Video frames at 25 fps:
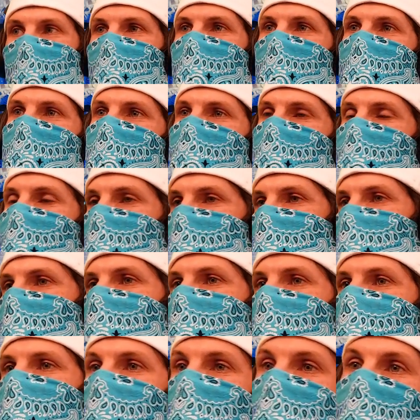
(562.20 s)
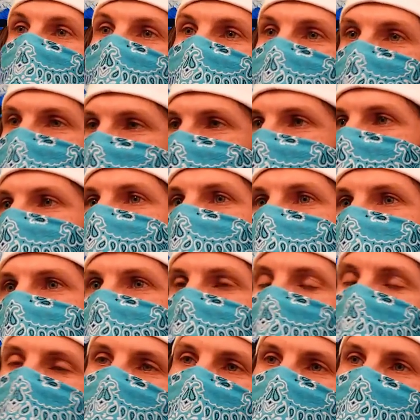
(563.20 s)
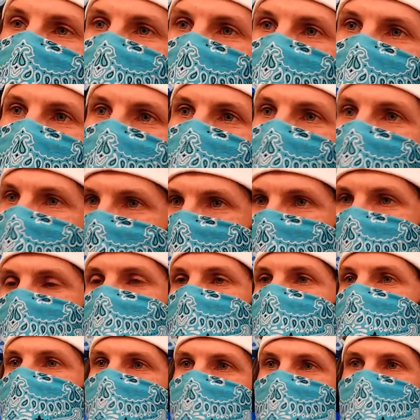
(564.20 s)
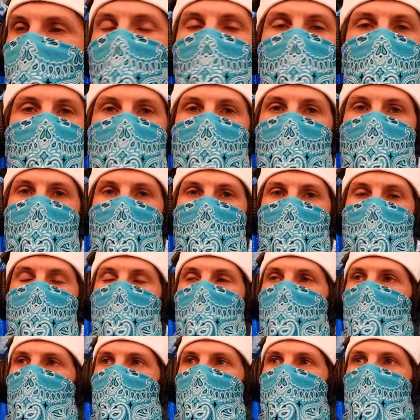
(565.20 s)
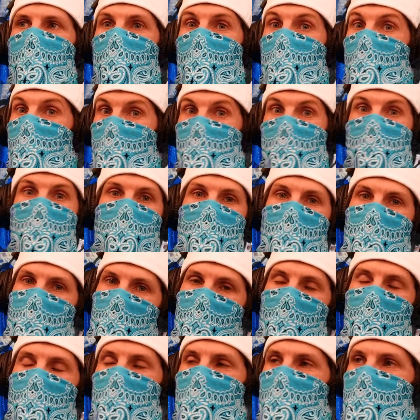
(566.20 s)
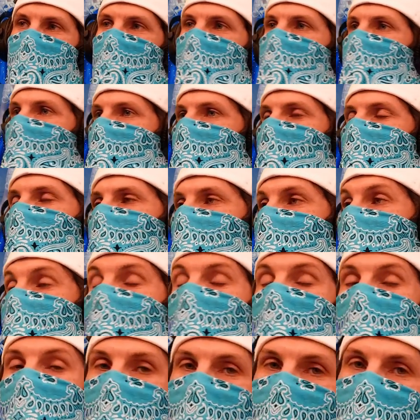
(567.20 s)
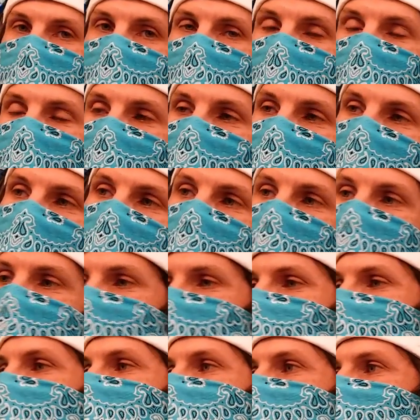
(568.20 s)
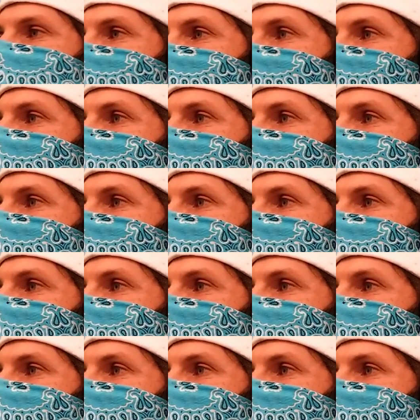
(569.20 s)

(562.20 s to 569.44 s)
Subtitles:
not seen yet. And, you know, that guitar solo that she had as well was really spot on and great. So I like that as well.